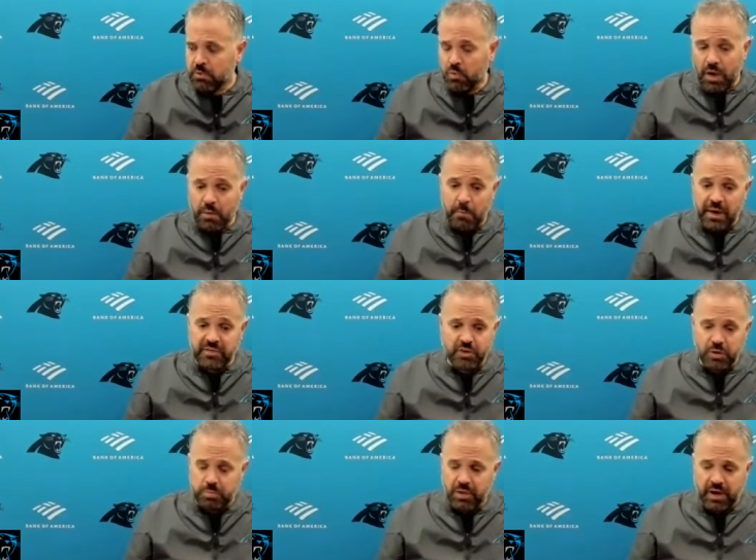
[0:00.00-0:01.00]
Wow, Mike's a
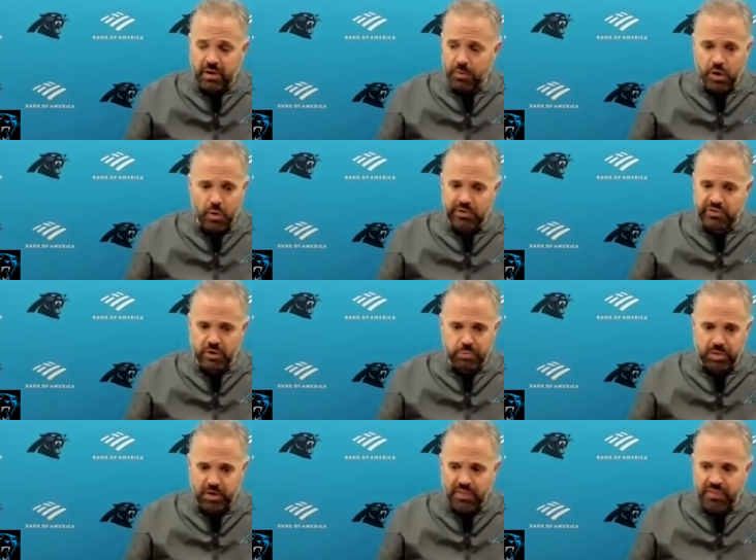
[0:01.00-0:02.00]
good player. We know he's a good player. I